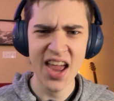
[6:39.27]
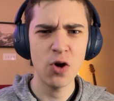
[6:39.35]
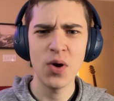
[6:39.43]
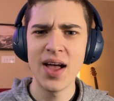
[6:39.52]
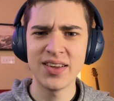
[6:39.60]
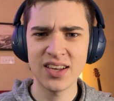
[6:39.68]
I
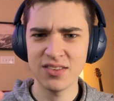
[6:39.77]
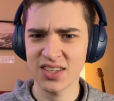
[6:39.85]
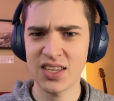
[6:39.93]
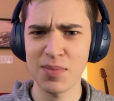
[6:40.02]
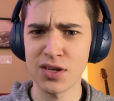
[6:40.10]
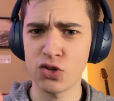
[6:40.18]
know sounds
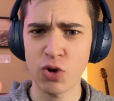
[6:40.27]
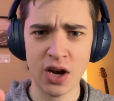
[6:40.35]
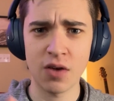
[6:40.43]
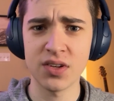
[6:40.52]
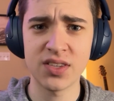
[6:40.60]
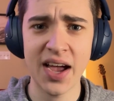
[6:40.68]
like something straight
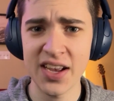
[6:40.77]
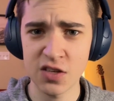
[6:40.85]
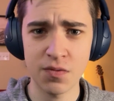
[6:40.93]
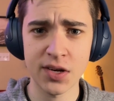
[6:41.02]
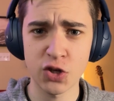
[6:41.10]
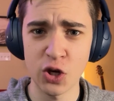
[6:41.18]
out of a
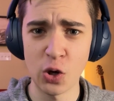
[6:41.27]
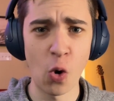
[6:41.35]
science fiction